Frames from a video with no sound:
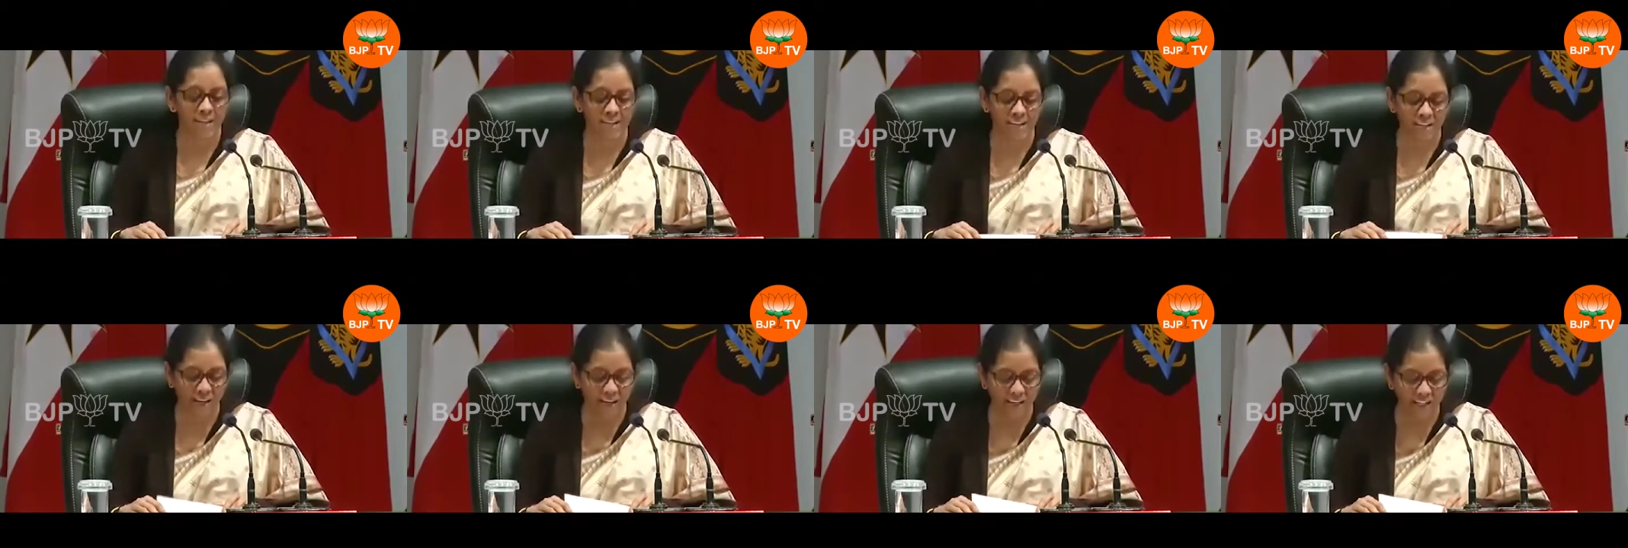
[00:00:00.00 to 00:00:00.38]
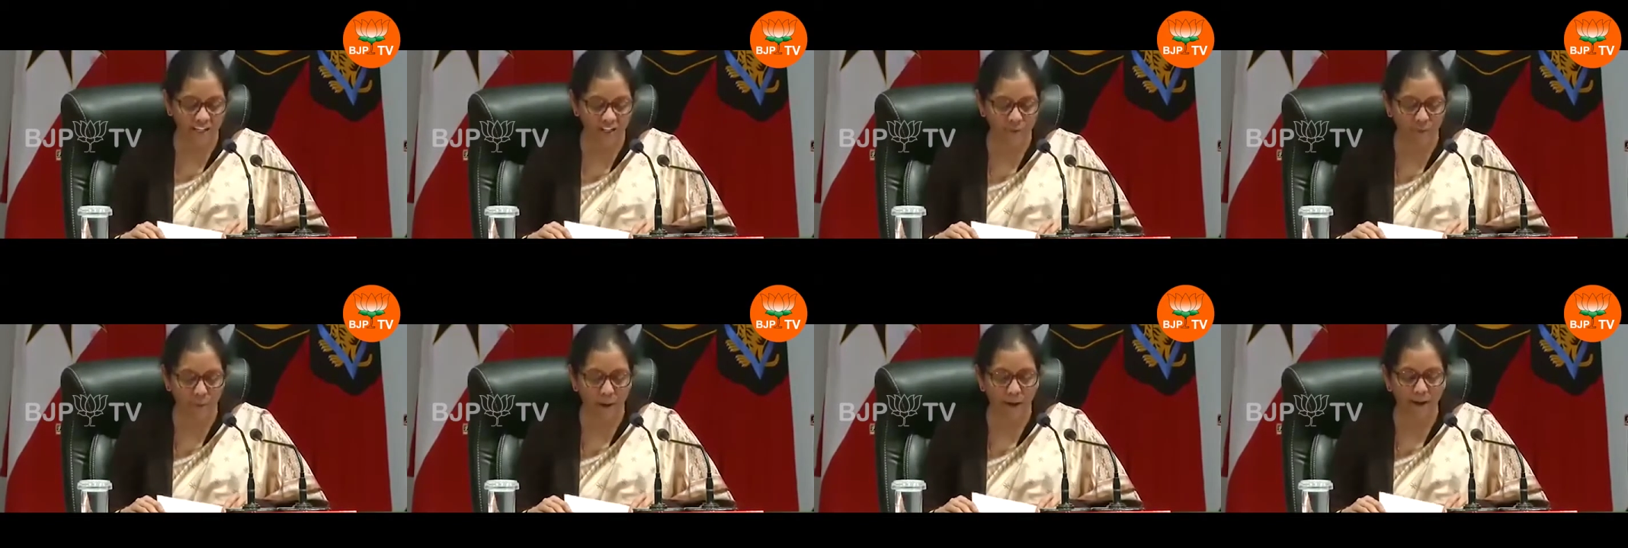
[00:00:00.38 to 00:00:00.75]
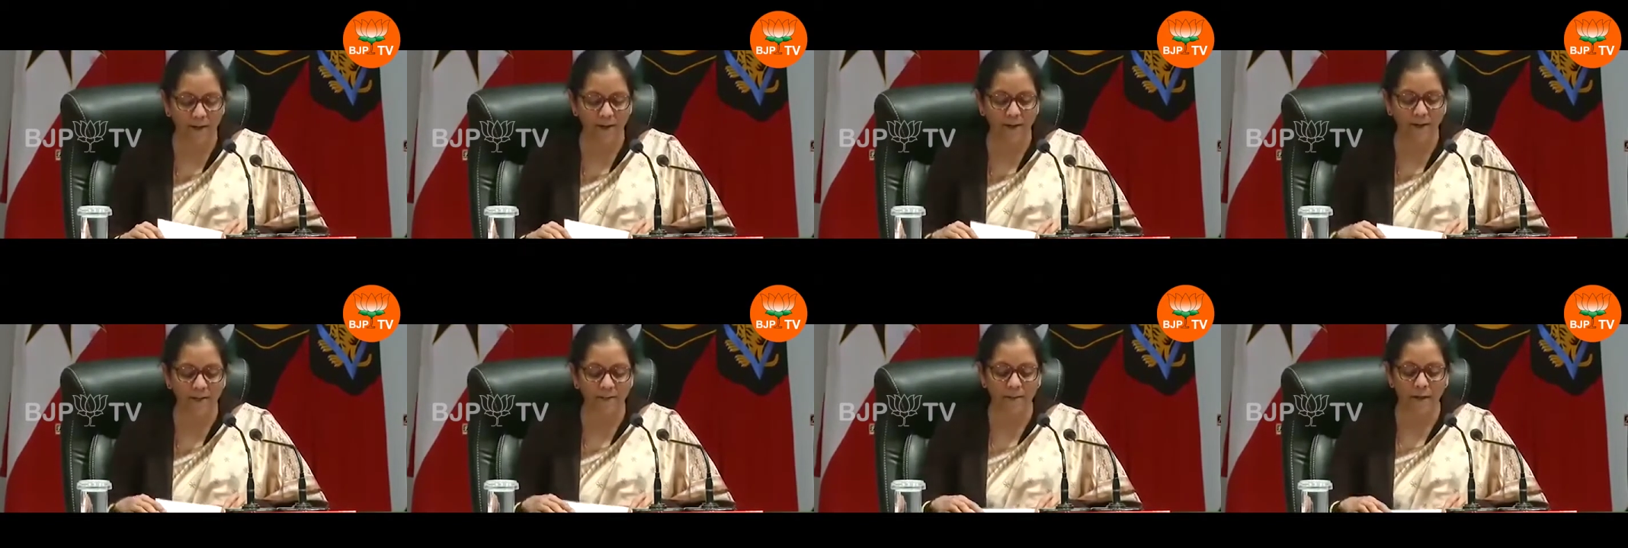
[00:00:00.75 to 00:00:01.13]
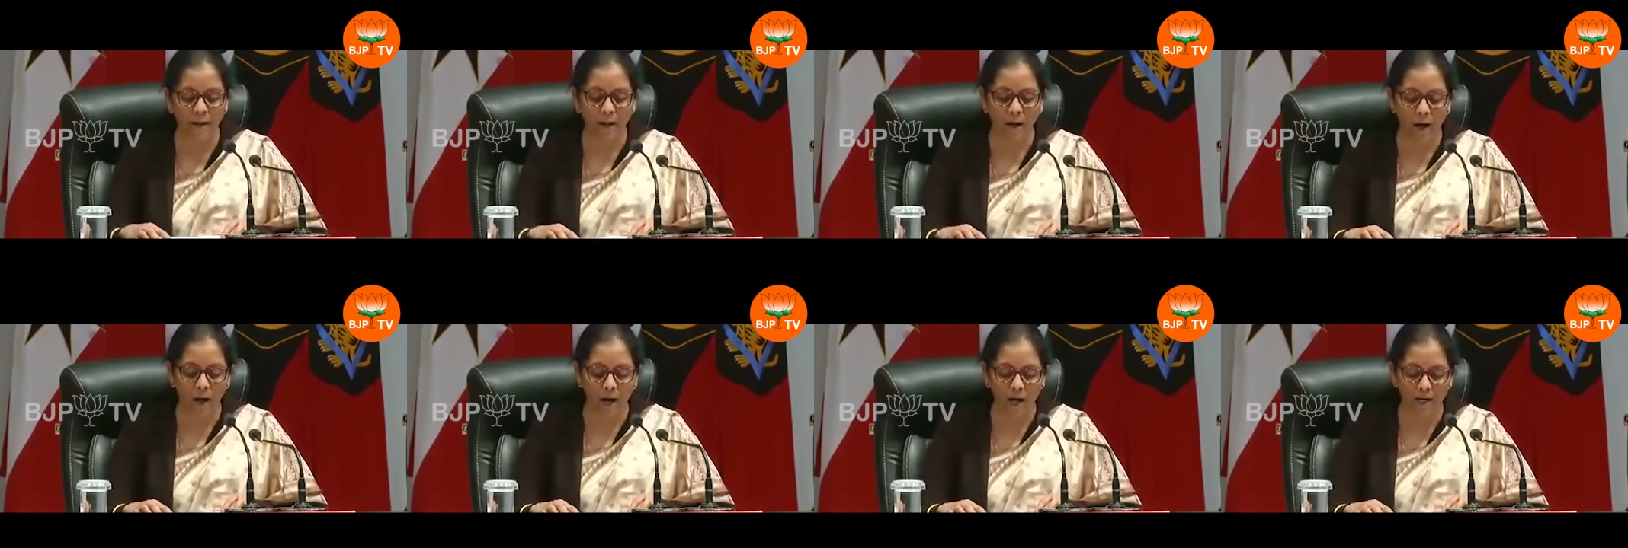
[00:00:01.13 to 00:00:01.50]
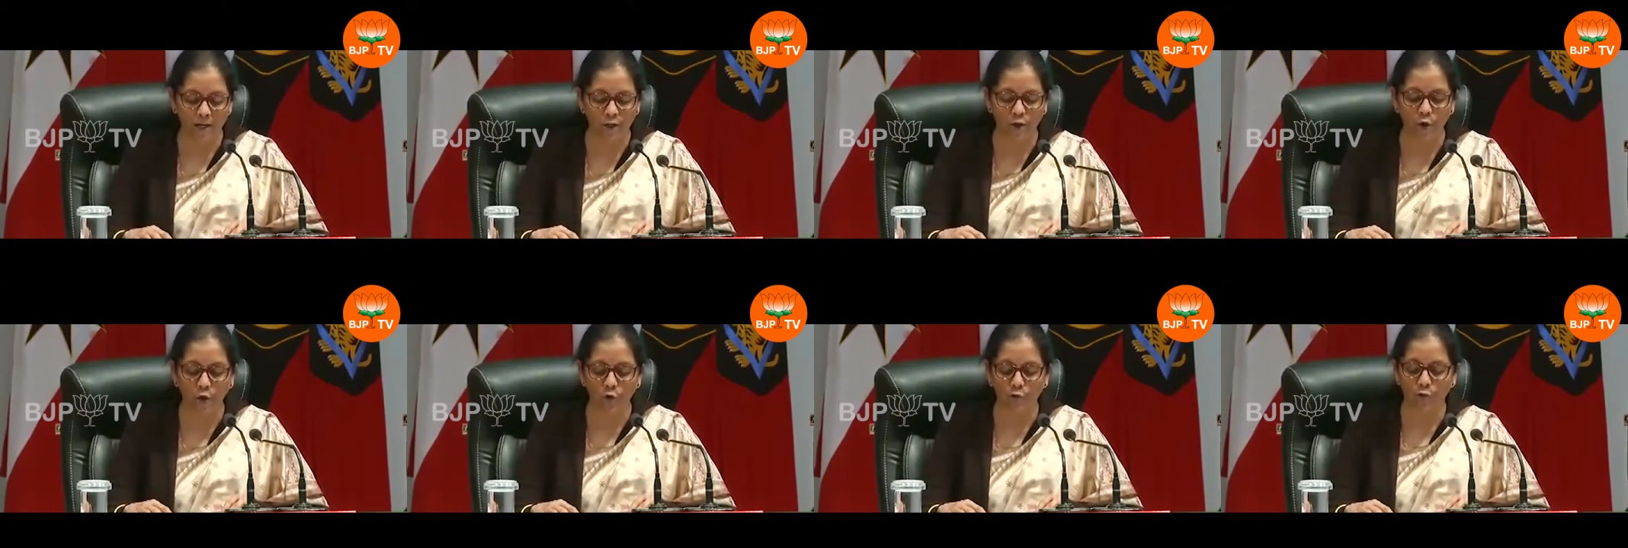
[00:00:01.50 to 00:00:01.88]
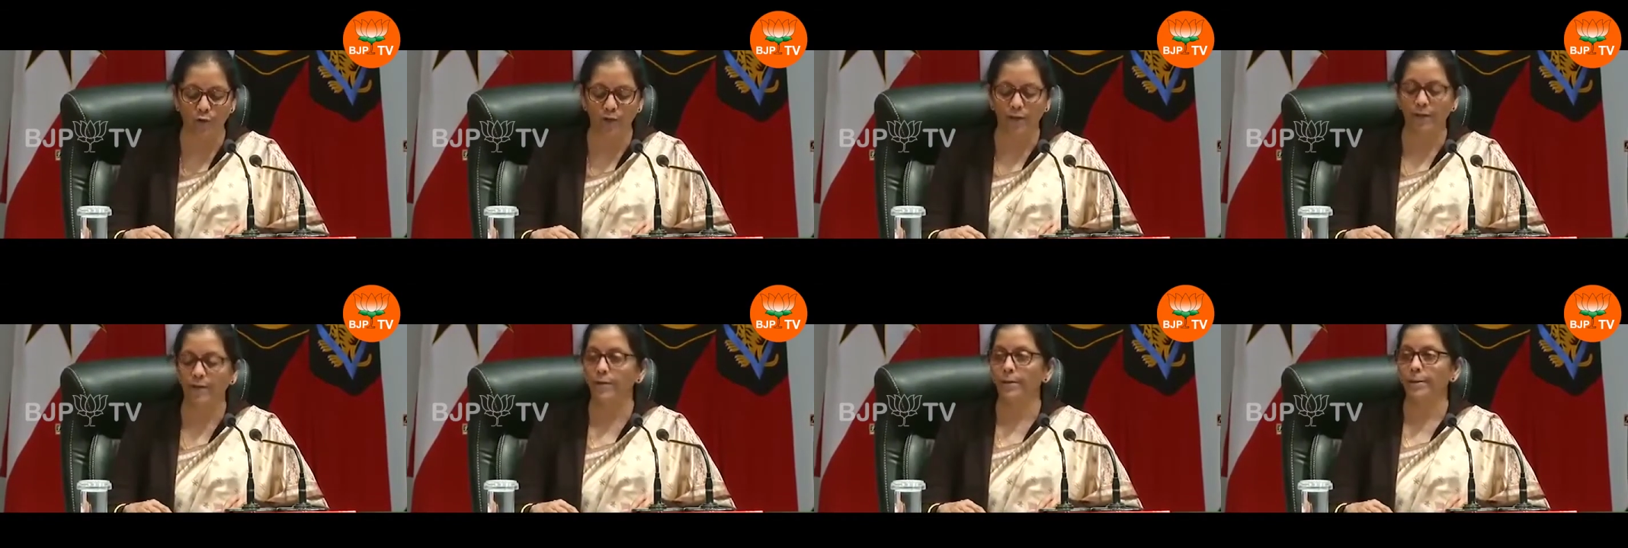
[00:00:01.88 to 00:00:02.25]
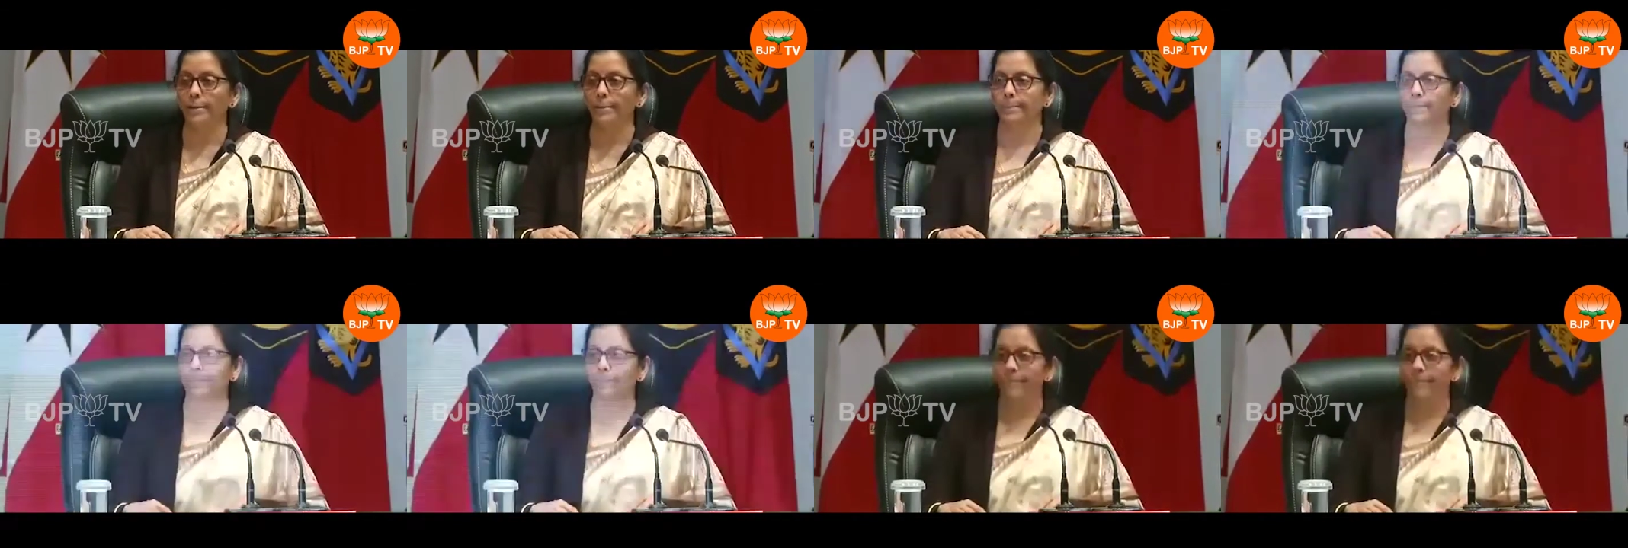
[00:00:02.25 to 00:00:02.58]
expanding the arc of terror